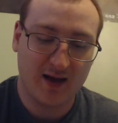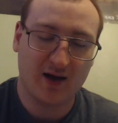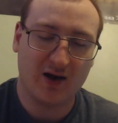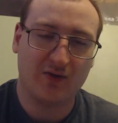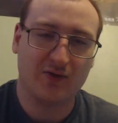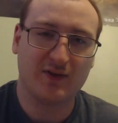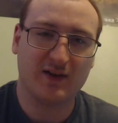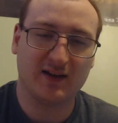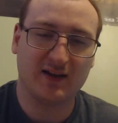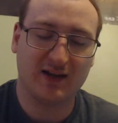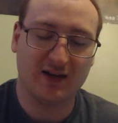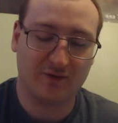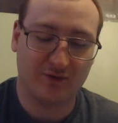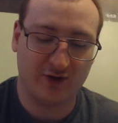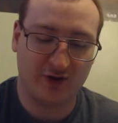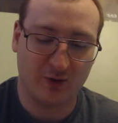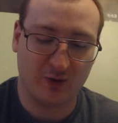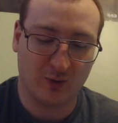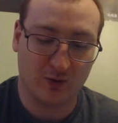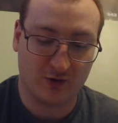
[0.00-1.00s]
Then give
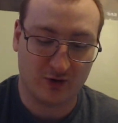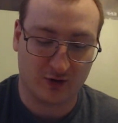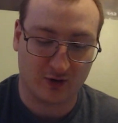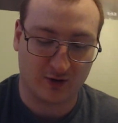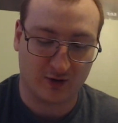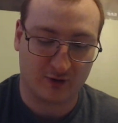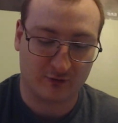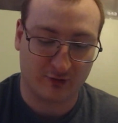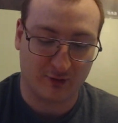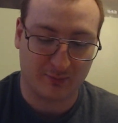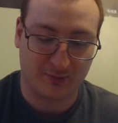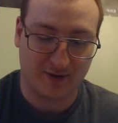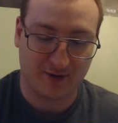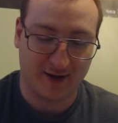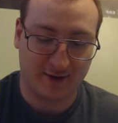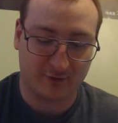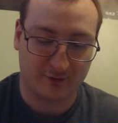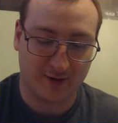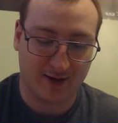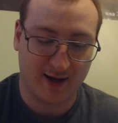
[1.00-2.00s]
the order,
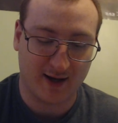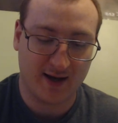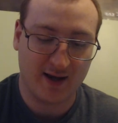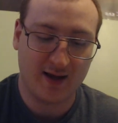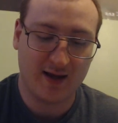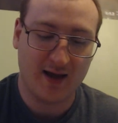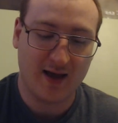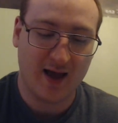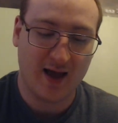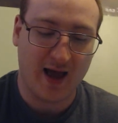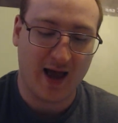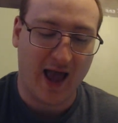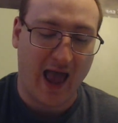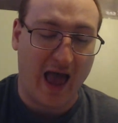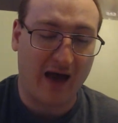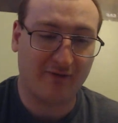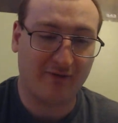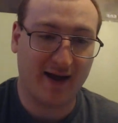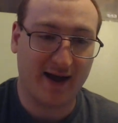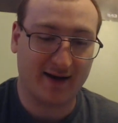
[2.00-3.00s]
replied Ray.
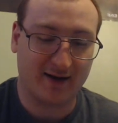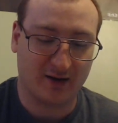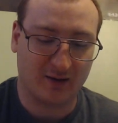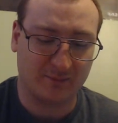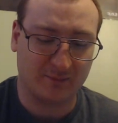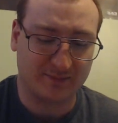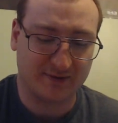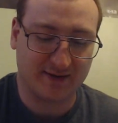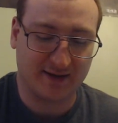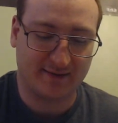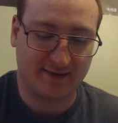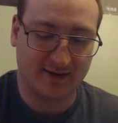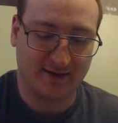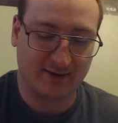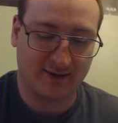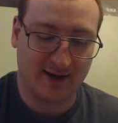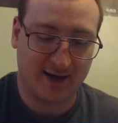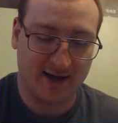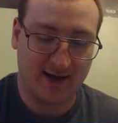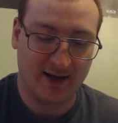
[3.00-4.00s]
Have at 'em," said
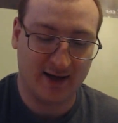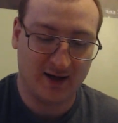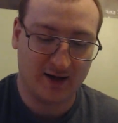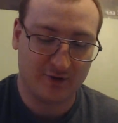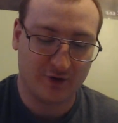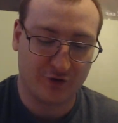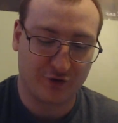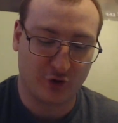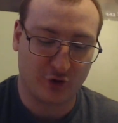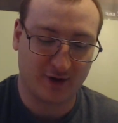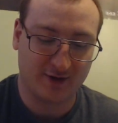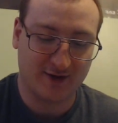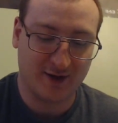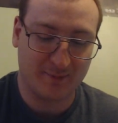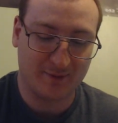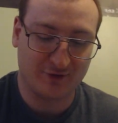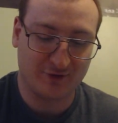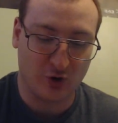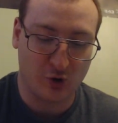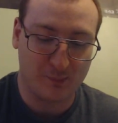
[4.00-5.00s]
Nikolai. The thirty
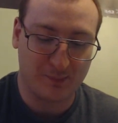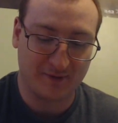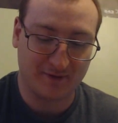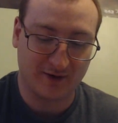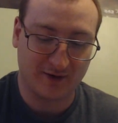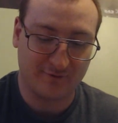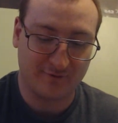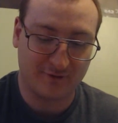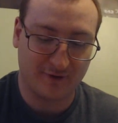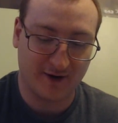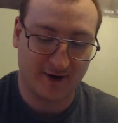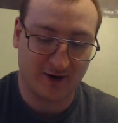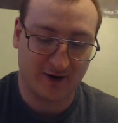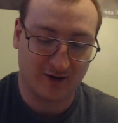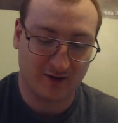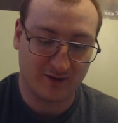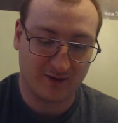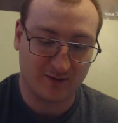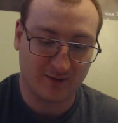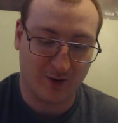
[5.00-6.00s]
demons opened on
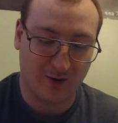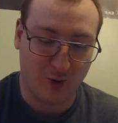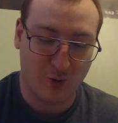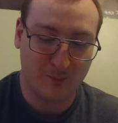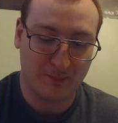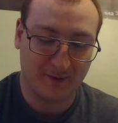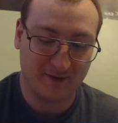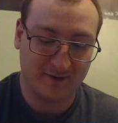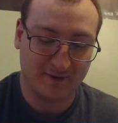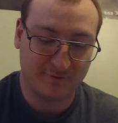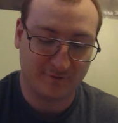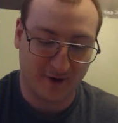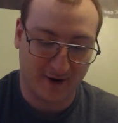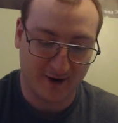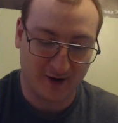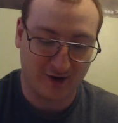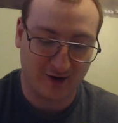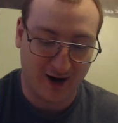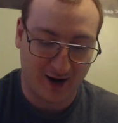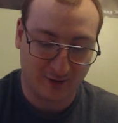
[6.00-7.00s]
fire, opened
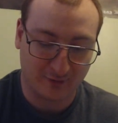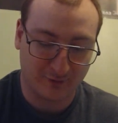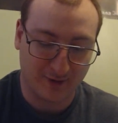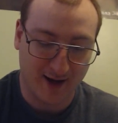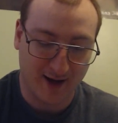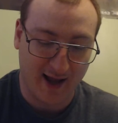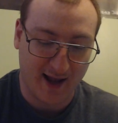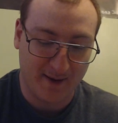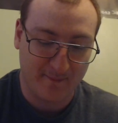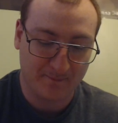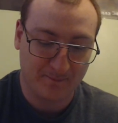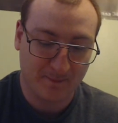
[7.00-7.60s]
fire on Ray.